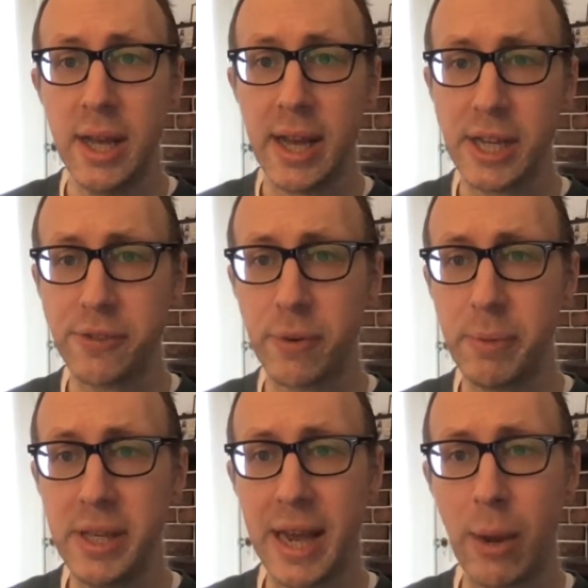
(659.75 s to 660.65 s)
As for
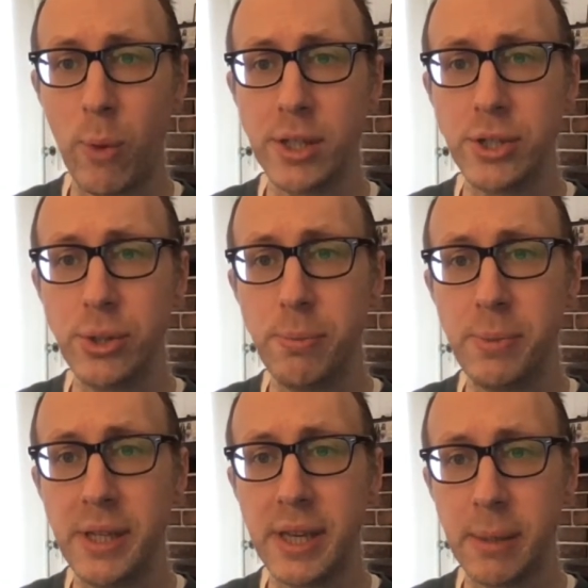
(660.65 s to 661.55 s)
me, I want to
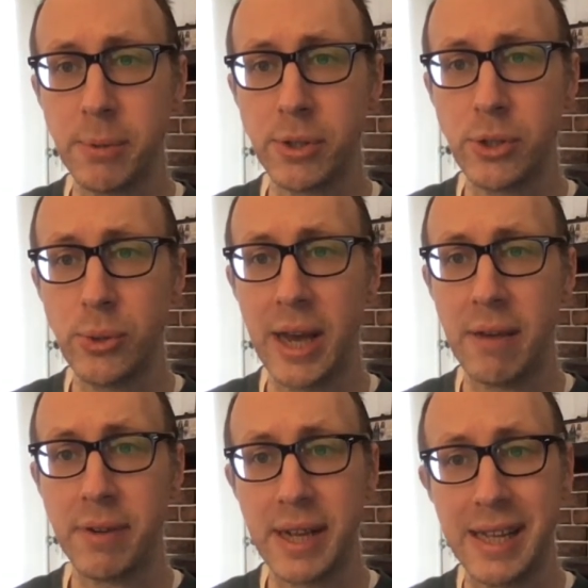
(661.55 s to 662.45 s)
be able to have
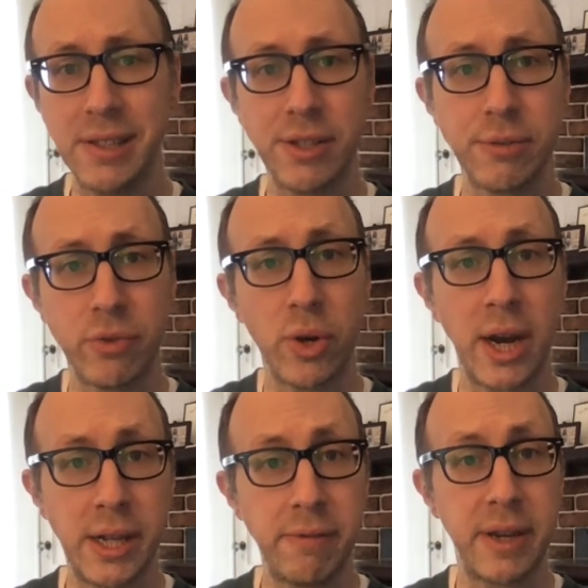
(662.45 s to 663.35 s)
an endless variety of